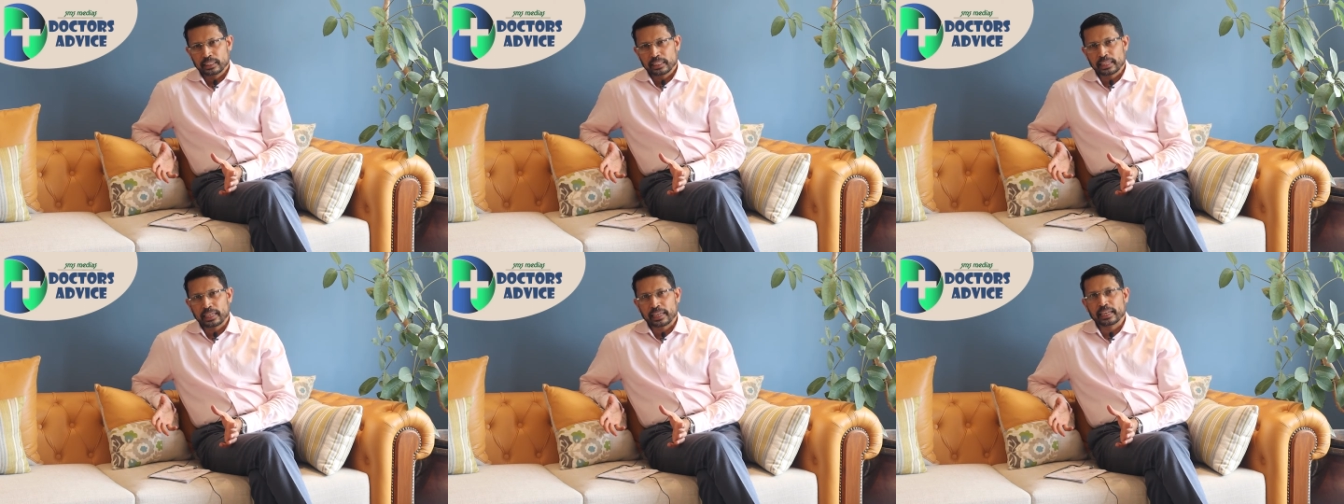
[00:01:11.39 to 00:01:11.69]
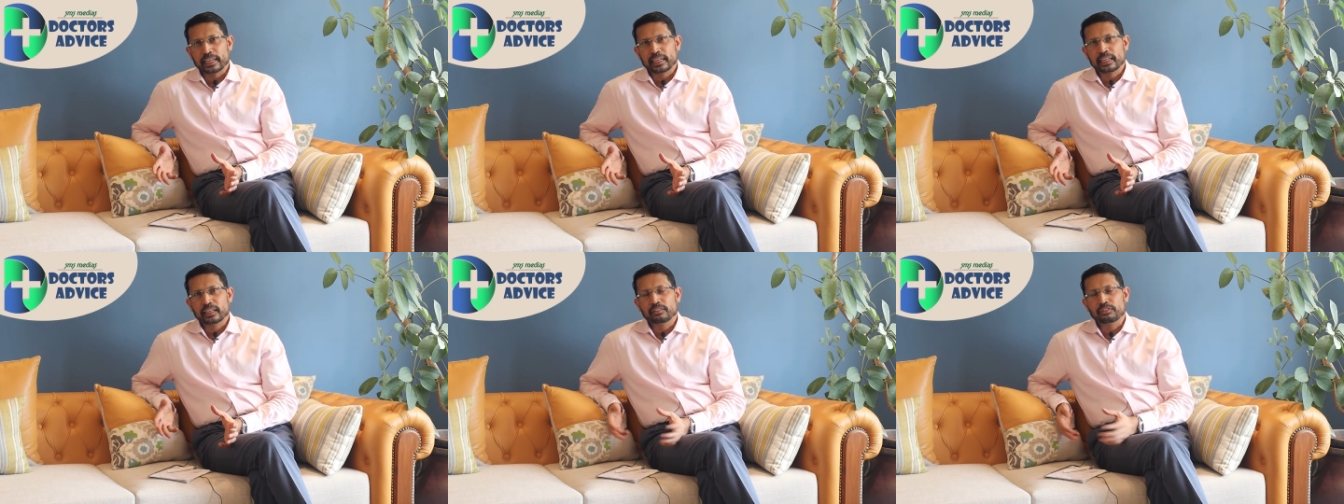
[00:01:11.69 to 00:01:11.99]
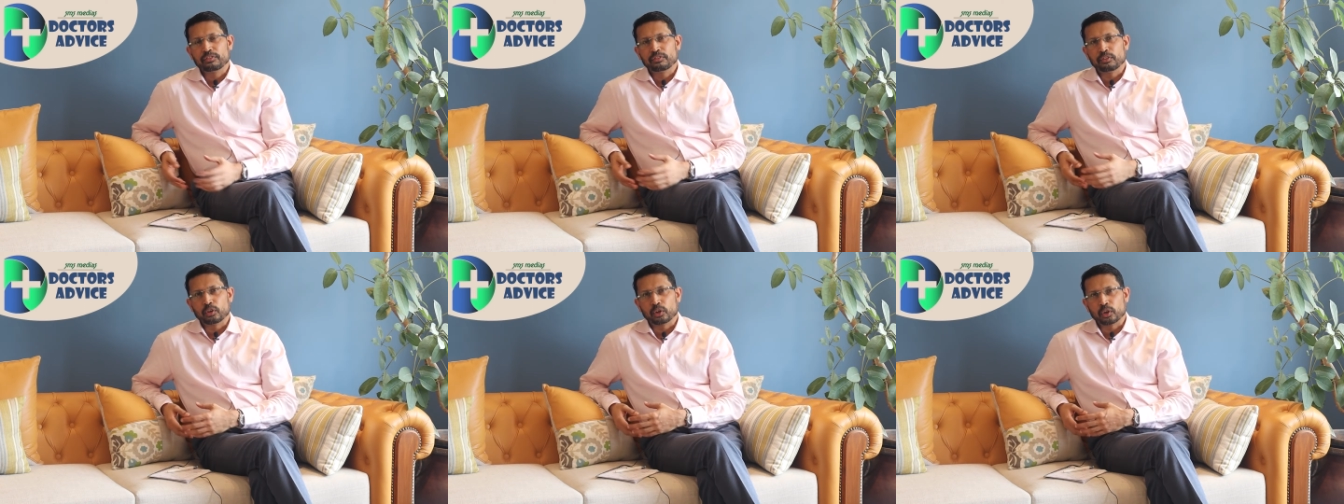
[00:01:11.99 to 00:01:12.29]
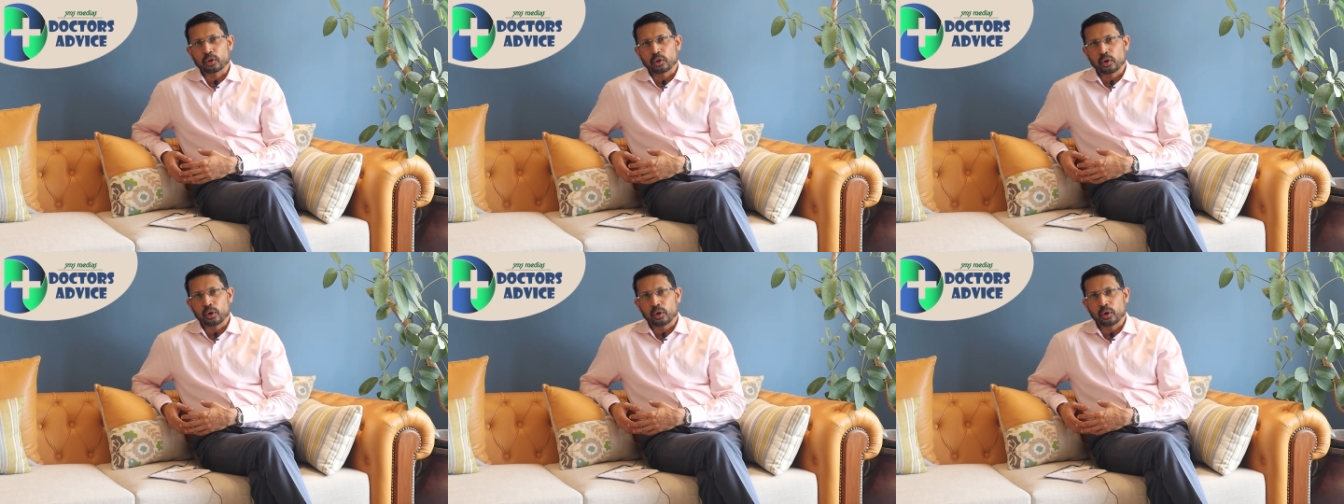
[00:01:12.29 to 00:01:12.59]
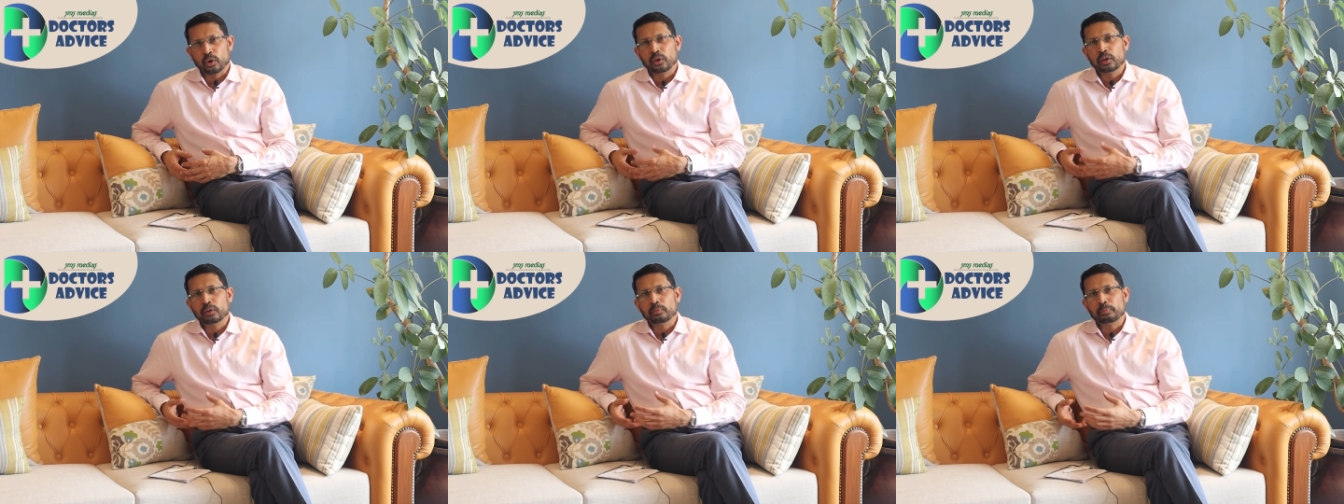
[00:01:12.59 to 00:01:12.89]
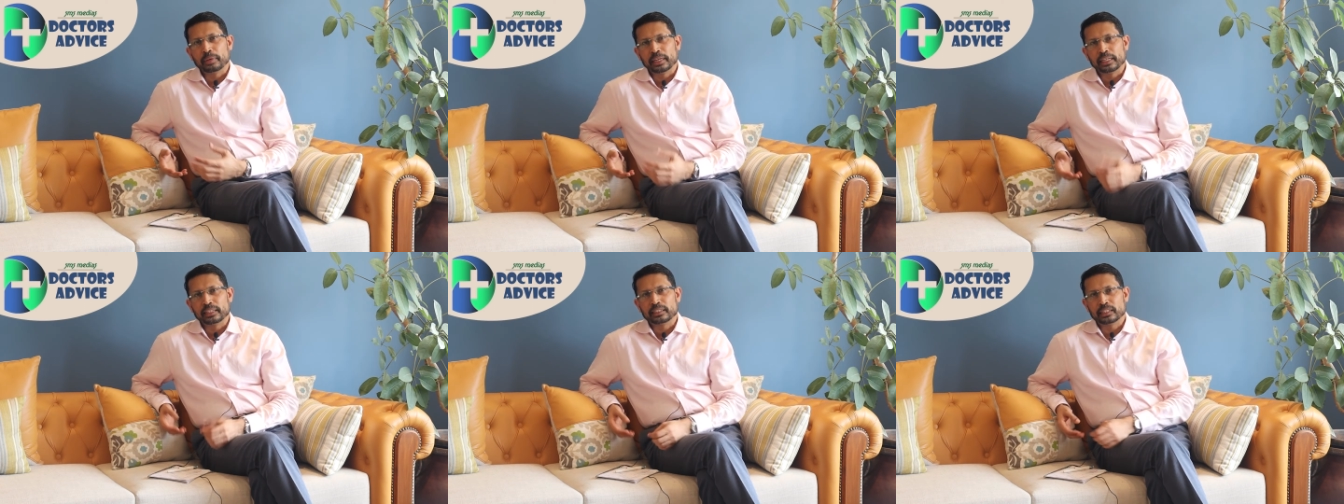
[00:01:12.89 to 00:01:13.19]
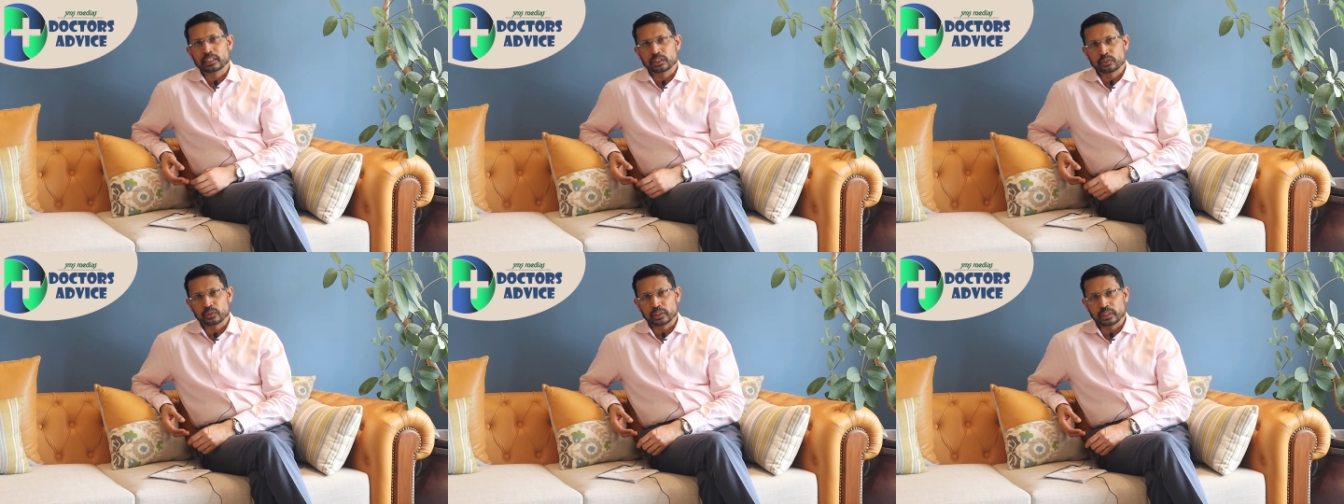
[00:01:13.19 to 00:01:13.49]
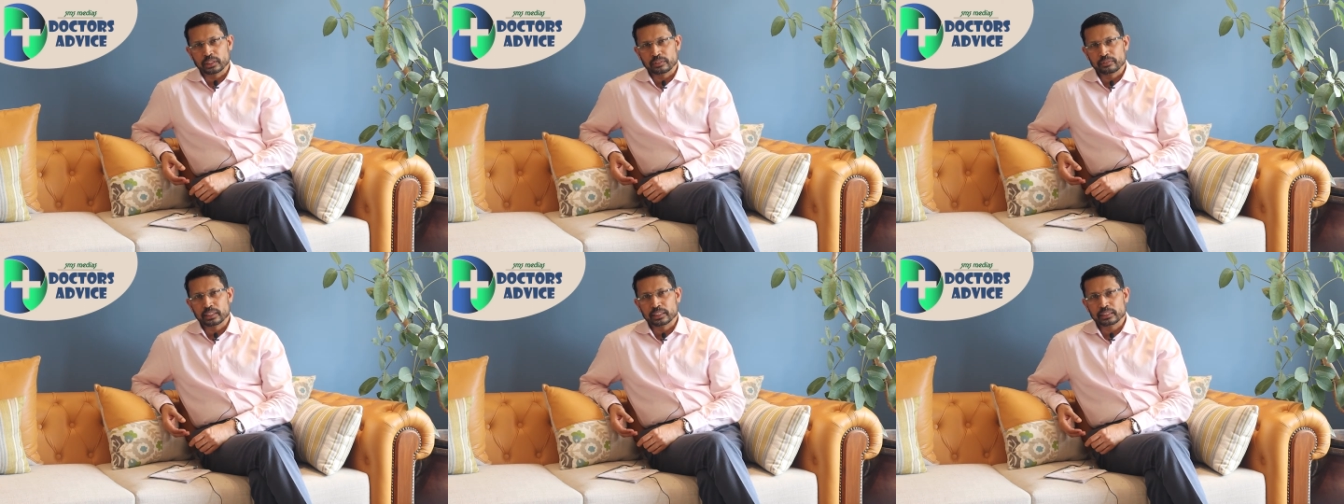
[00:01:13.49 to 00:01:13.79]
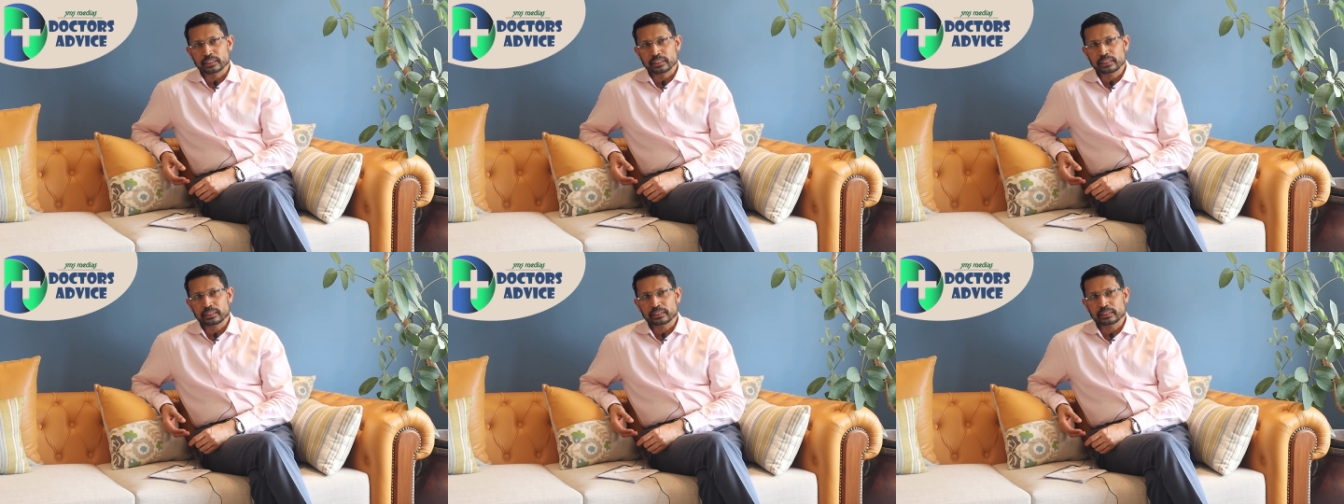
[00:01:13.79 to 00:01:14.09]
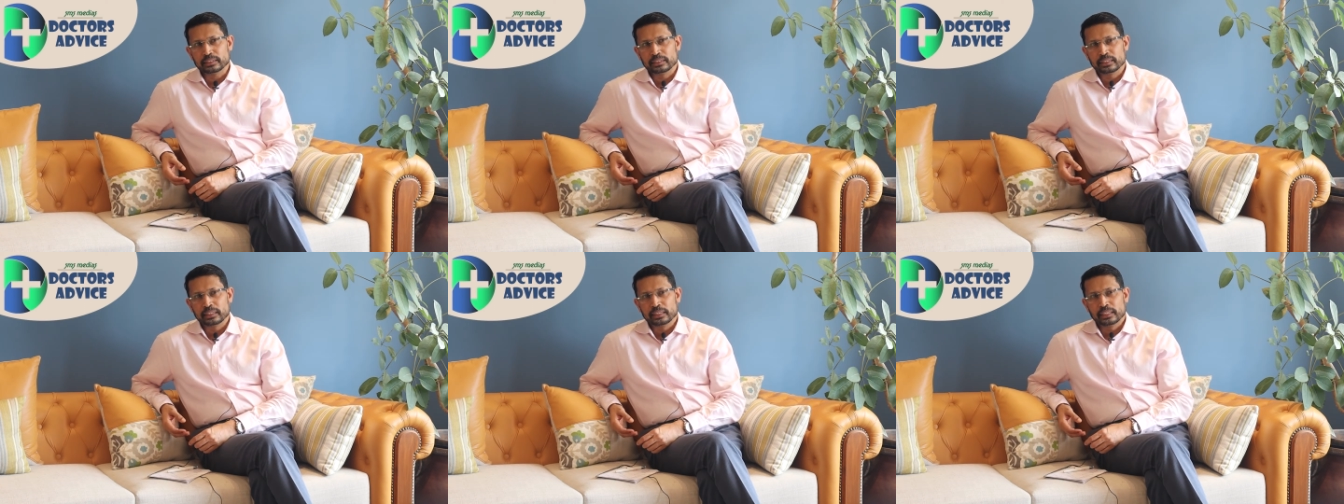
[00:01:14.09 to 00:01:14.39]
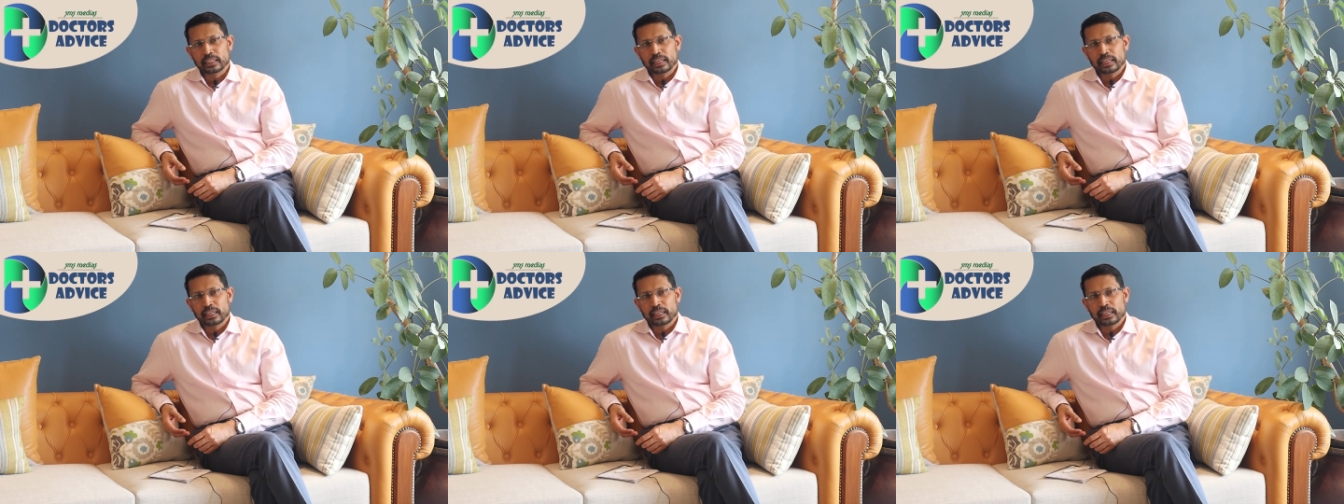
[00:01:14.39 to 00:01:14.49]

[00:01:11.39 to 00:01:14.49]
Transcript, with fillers: care for all patients with liver disease